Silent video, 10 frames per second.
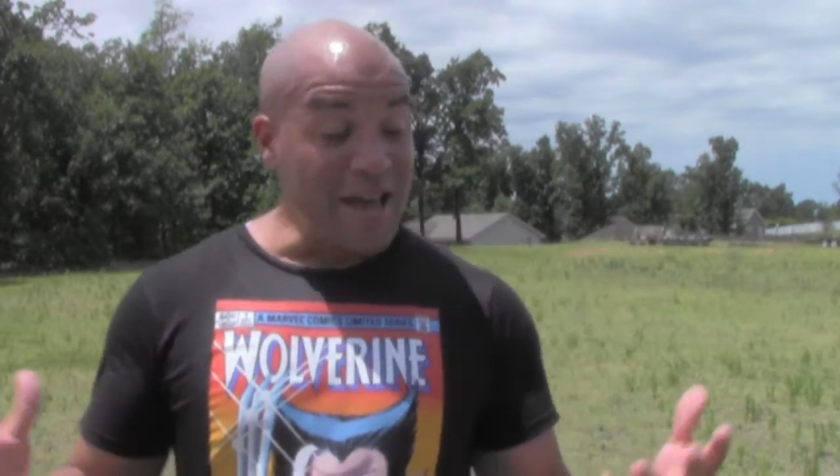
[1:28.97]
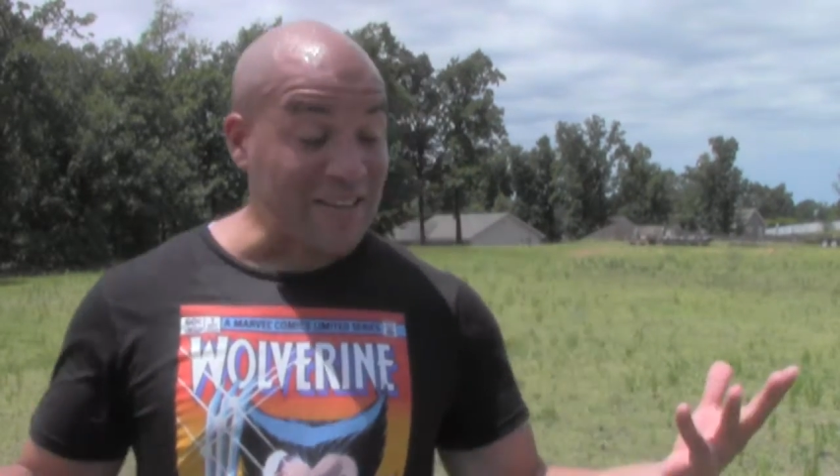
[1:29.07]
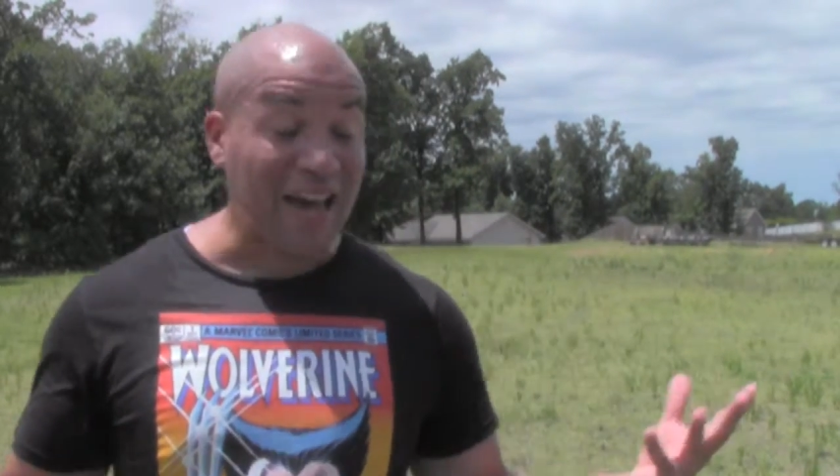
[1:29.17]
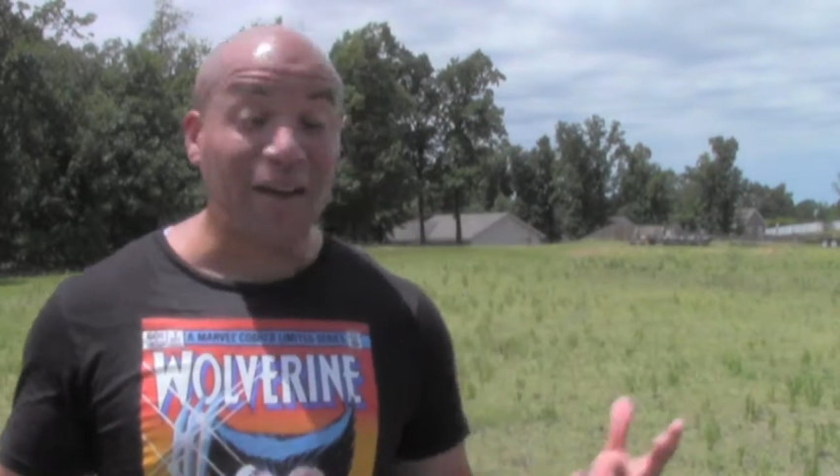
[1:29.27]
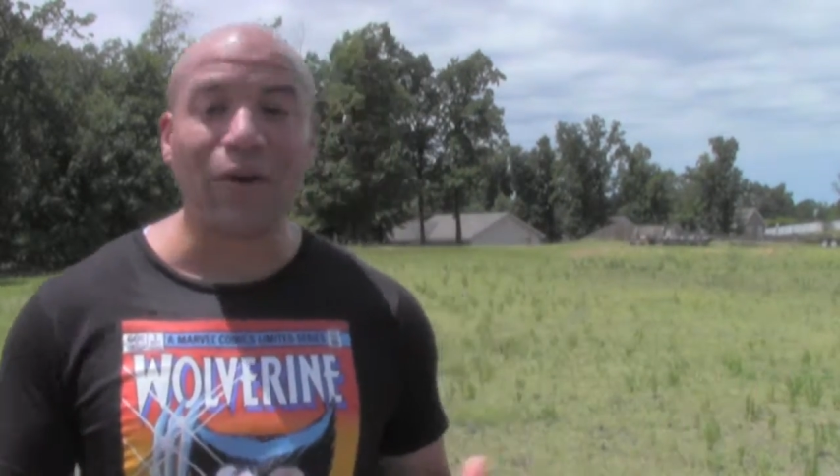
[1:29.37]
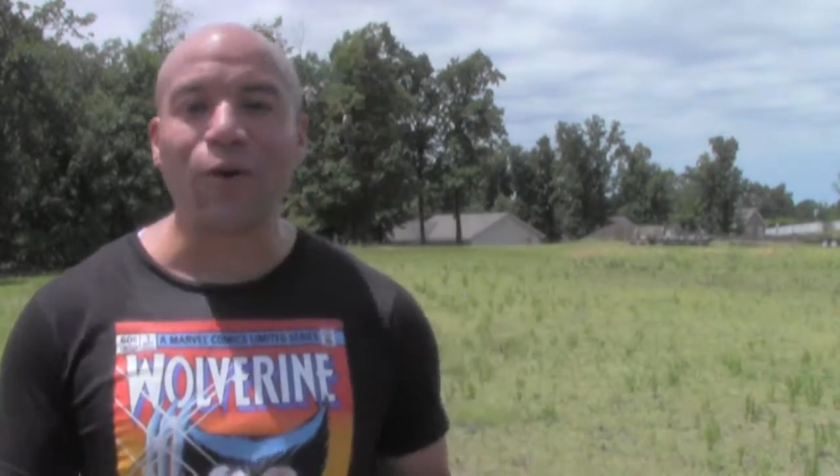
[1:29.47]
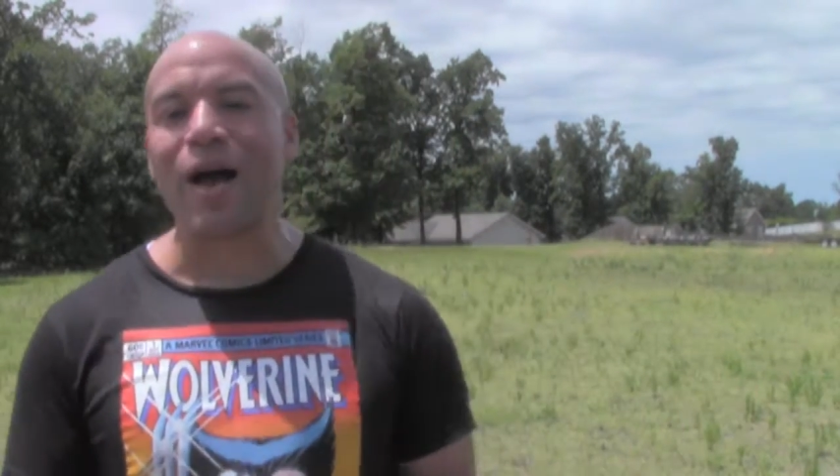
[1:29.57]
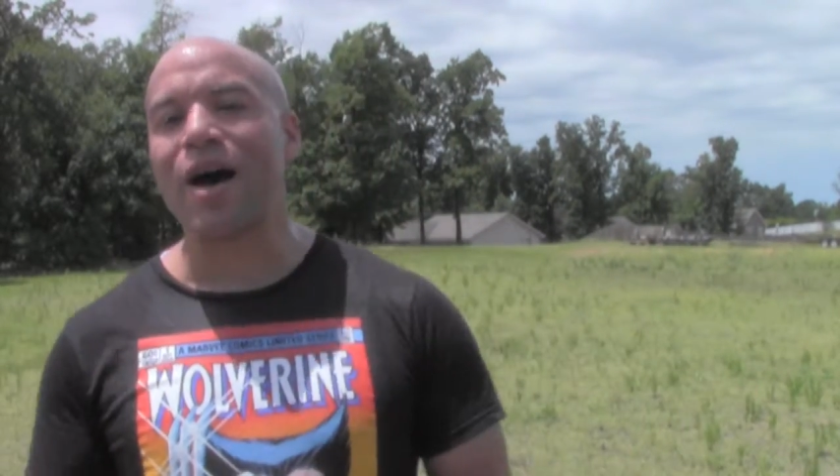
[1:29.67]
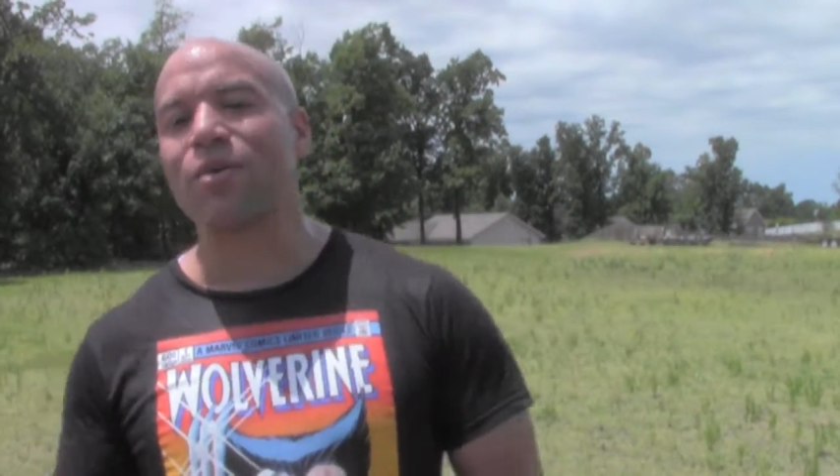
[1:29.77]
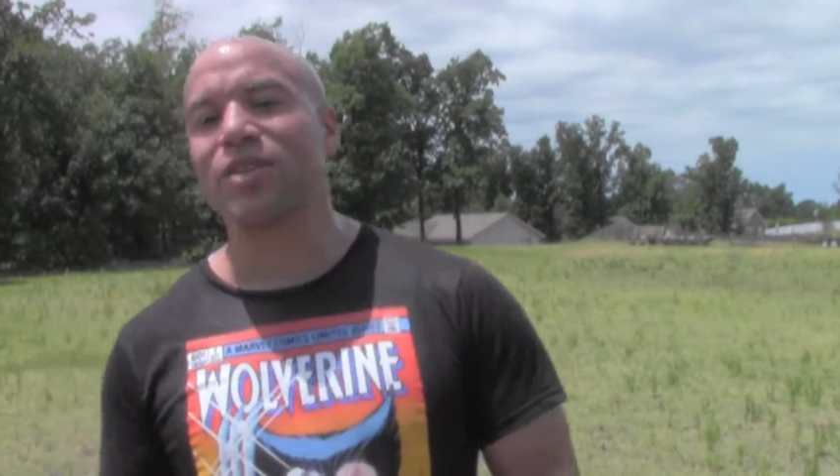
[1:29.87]
down on the
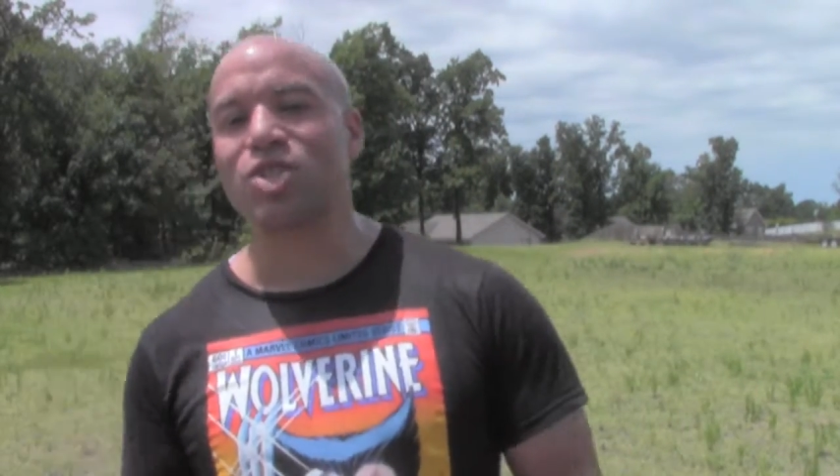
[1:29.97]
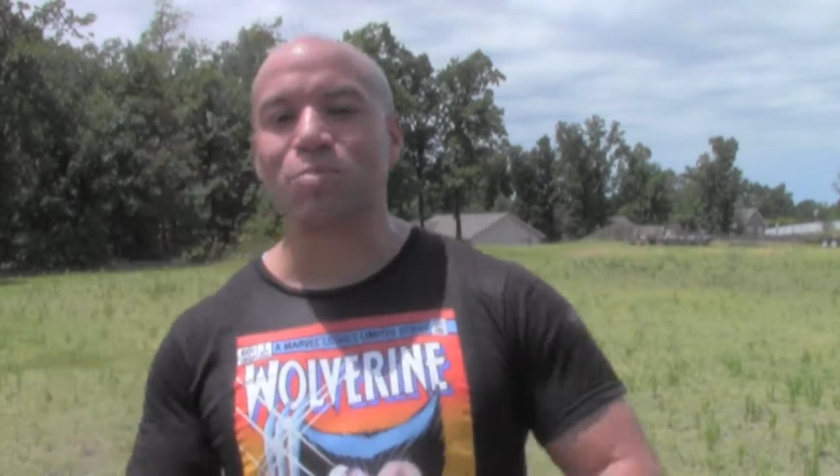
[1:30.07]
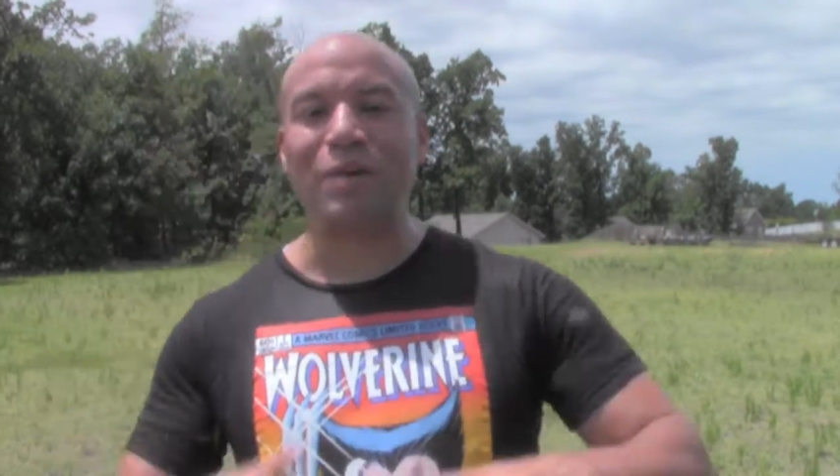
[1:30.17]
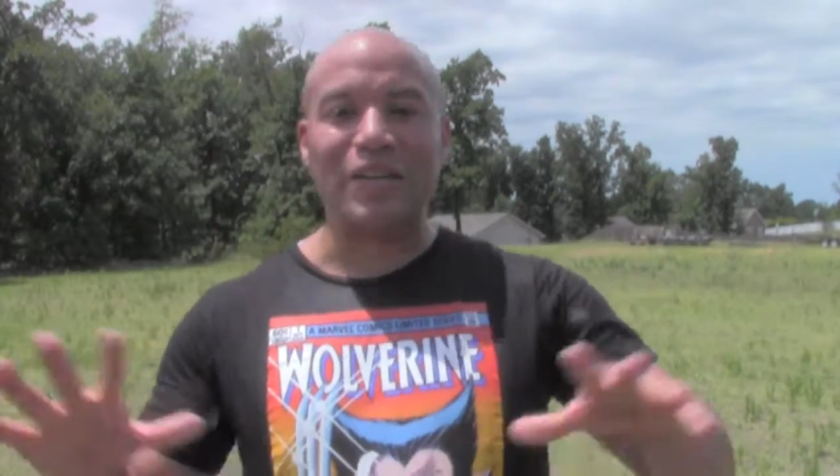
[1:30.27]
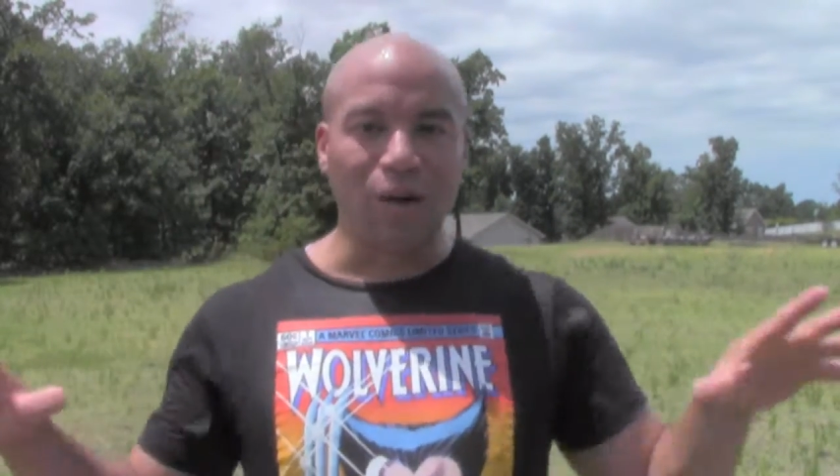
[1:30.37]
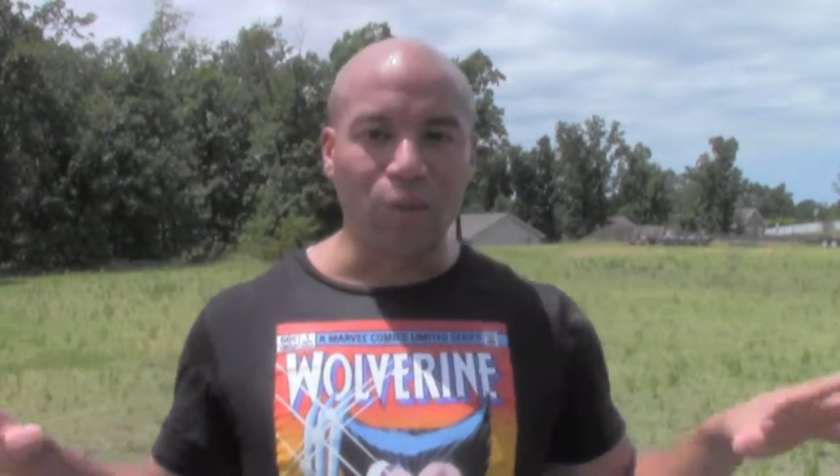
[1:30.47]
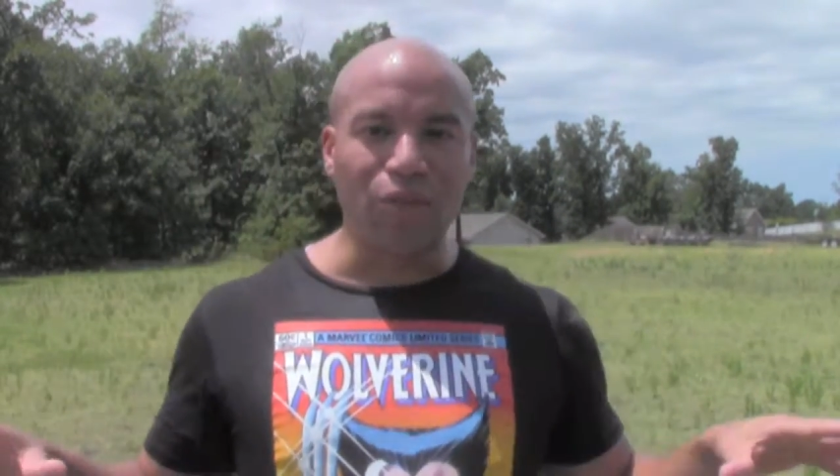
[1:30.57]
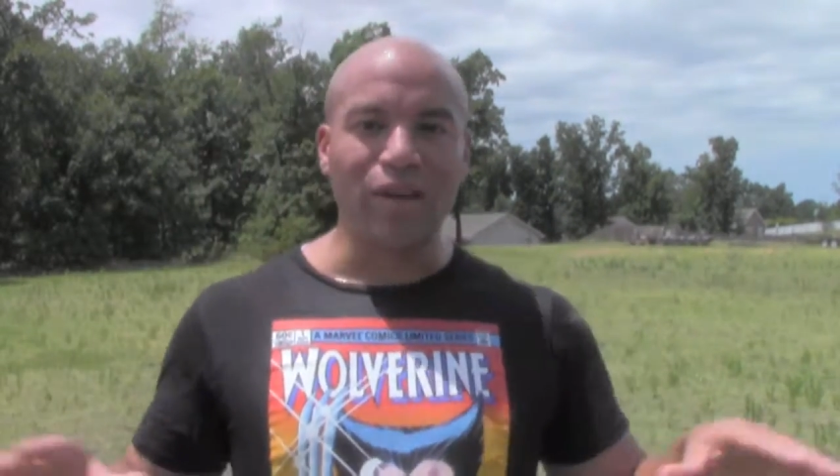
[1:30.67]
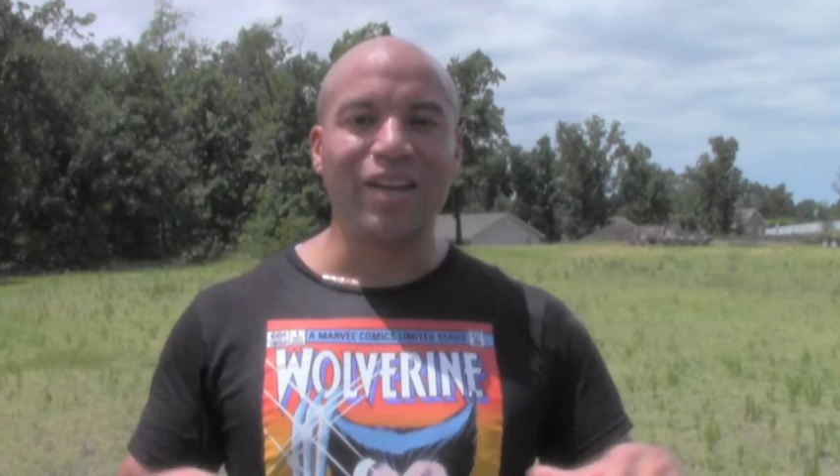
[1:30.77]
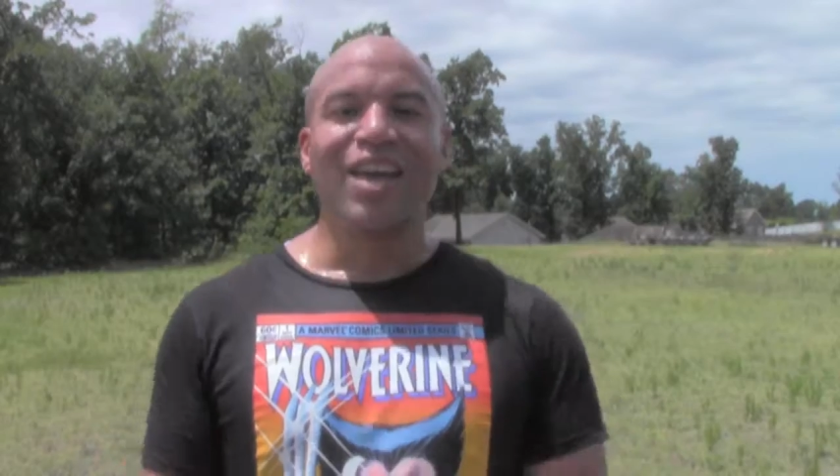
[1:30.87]
ground and just be done
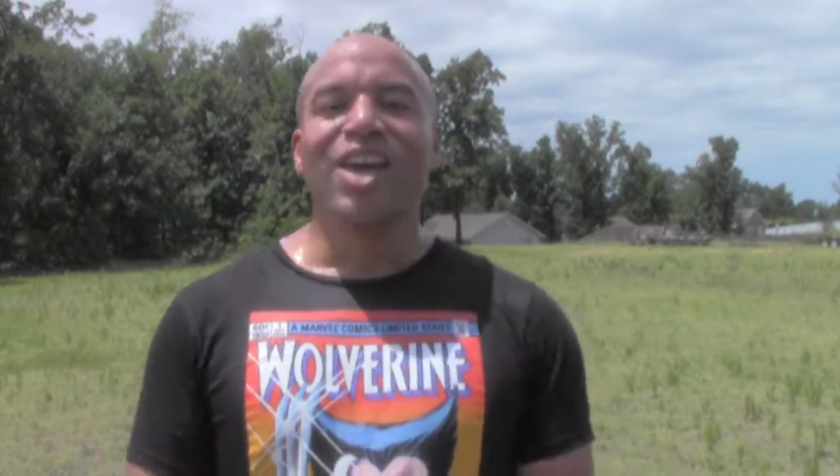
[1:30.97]
with it.